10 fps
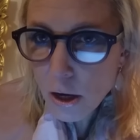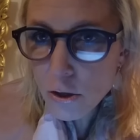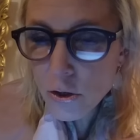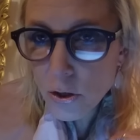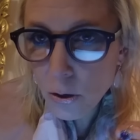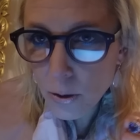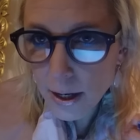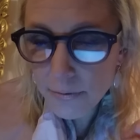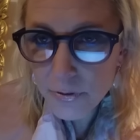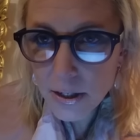So,
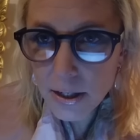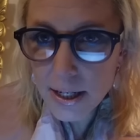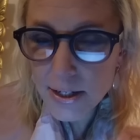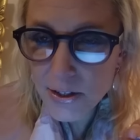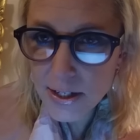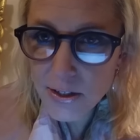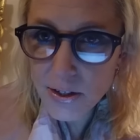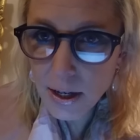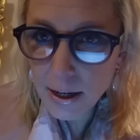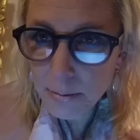if there is this
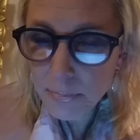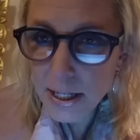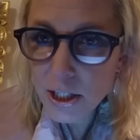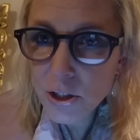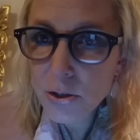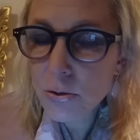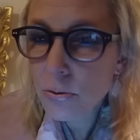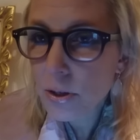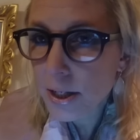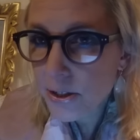um,
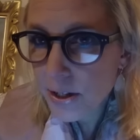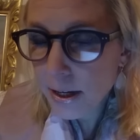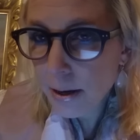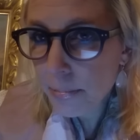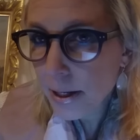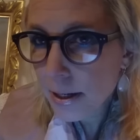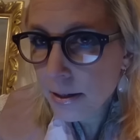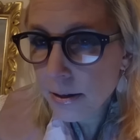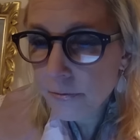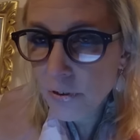issue set up
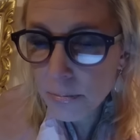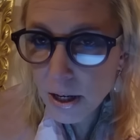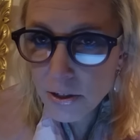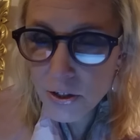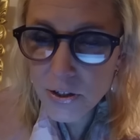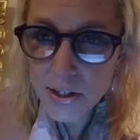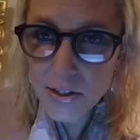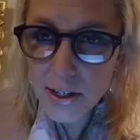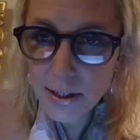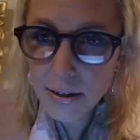in from
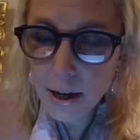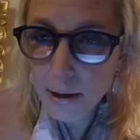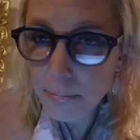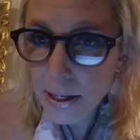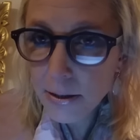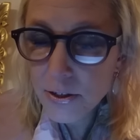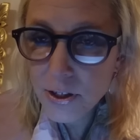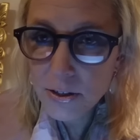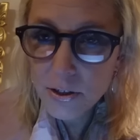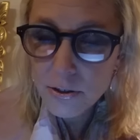narcissistic uh, parents
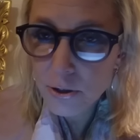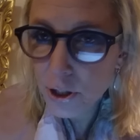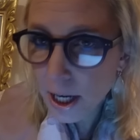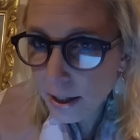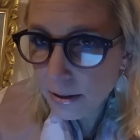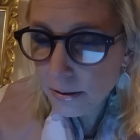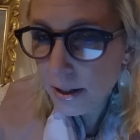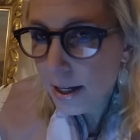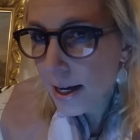onto their child,